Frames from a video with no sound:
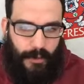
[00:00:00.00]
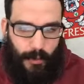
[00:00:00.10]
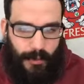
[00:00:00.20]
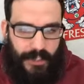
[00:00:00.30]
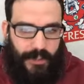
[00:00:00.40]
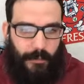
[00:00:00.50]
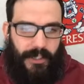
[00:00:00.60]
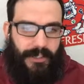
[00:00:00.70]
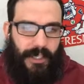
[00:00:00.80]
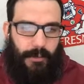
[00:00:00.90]
What is your
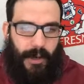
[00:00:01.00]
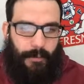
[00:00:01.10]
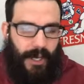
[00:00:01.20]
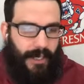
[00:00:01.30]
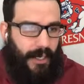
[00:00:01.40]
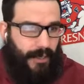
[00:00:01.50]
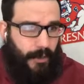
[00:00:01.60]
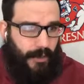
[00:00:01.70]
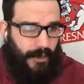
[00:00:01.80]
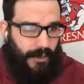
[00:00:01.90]
big thing about Brandon
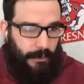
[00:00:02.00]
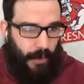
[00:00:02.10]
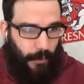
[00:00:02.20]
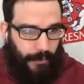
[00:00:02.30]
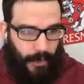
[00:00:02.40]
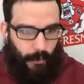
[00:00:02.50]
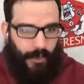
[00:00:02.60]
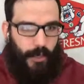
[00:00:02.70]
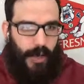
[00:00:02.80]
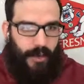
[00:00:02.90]
Ayuk and Debo? Where do
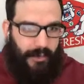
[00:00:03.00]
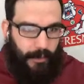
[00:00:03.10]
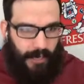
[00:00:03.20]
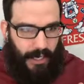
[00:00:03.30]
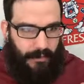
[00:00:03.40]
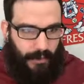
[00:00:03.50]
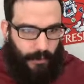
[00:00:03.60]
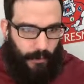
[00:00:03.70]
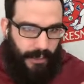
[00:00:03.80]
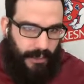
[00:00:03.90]
you have them kind of in your
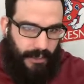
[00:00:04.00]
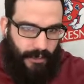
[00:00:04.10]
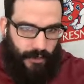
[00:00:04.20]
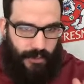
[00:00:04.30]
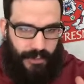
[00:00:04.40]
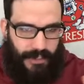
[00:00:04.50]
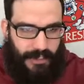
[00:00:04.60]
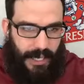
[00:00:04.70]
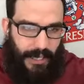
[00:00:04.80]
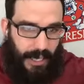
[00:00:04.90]
rankings, or just in?
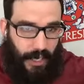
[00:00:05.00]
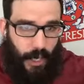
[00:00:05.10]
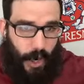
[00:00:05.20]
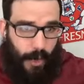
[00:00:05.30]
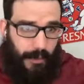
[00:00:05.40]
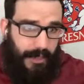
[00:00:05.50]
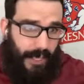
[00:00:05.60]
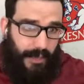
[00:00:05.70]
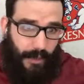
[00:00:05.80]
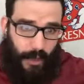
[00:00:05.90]
Are we
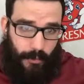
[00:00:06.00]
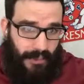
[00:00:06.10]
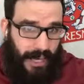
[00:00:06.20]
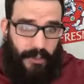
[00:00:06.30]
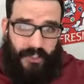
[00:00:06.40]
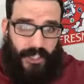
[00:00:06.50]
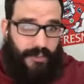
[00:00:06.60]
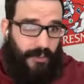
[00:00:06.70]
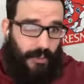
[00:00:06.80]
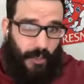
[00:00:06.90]
now set in
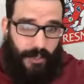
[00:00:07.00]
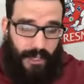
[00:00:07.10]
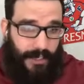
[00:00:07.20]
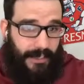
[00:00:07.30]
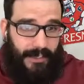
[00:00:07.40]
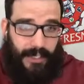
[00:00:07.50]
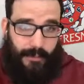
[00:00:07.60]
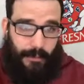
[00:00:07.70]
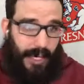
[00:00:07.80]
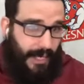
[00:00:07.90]
stone? Like, hey, these guys are
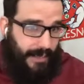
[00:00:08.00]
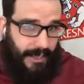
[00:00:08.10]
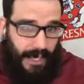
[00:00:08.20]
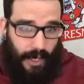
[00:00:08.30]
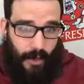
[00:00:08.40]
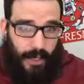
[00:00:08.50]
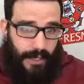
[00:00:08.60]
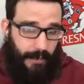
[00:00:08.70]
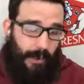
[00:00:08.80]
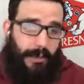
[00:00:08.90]
buys now.
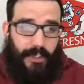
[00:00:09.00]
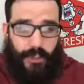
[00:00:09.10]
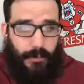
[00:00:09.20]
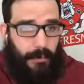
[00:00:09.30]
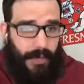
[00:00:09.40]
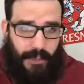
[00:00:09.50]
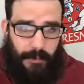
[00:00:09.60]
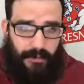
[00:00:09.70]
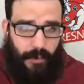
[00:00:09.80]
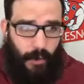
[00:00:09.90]
They probably should have been buys
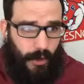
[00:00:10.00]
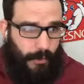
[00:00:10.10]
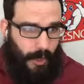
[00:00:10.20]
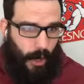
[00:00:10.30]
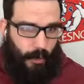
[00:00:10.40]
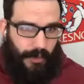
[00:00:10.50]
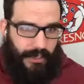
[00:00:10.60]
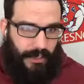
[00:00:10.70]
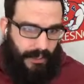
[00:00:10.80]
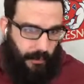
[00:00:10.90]
before, but are we
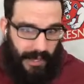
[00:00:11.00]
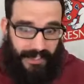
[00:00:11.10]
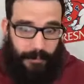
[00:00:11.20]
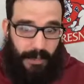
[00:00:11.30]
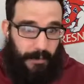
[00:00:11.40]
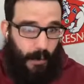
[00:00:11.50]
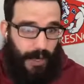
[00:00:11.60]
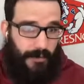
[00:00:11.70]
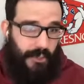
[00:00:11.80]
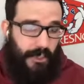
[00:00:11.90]
expecting maybe wide
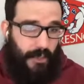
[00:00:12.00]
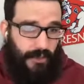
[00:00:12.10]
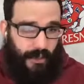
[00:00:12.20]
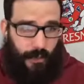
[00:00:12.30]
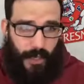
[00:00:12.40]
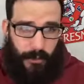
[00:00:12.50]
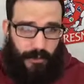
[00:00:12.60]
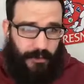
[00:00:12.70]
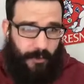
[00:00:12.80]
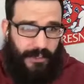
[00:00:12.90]
receiver 2 numbers
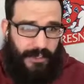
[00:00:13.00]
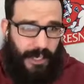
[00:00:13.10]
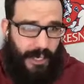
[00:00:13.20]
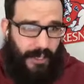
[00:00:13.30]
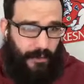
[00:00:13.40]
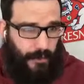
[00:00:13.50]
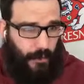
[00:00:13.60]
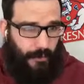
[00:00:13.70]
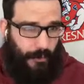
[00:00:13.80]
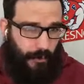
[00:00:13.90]
from these guys or so
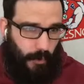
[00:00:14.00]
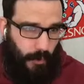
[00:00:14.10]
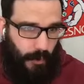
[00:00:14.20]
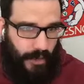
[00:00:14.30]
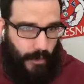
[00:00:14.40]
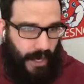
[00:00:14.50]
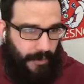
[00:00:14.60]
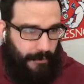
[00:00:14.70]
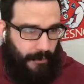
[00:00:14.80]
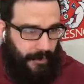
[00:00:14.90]
forth? Where do you have
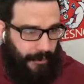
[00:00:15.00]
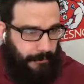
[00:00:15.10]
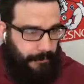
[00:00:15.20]
them in there?